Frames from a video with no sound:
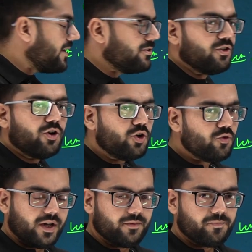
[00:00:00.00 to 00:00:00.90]
x is equal to
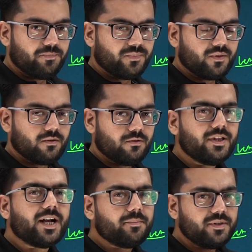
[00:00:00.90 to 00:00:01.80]
1,
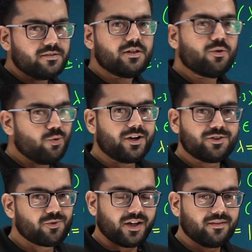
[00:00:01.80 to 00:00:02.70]
that means the root
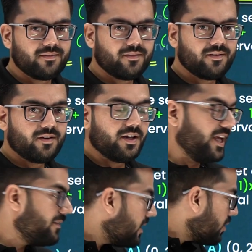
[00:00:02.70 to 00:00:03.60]
is 1.
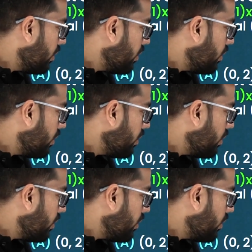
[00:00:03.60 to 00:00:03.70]
If the